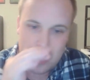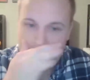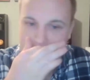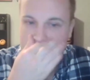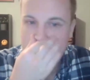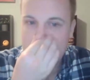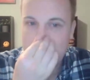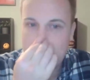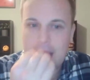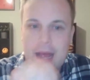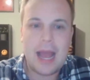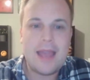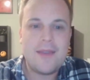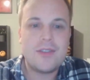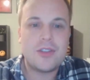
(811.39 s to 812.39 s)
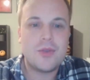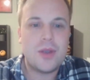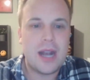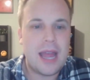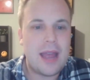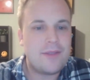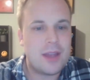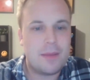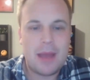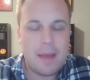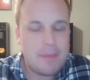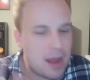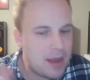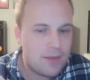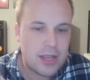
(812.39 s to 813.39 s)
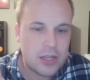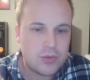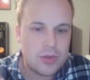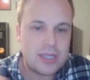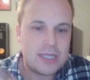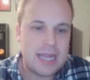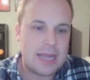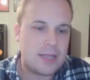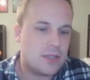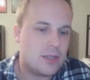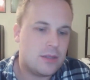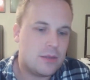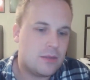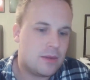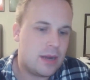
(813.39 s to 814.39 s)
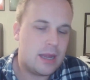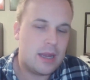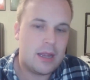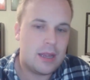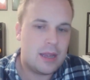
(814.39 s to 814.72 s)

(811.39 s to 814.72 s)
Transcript: I mean, I, I even tweeted at halftime, I'm not even going to tweet stats, right?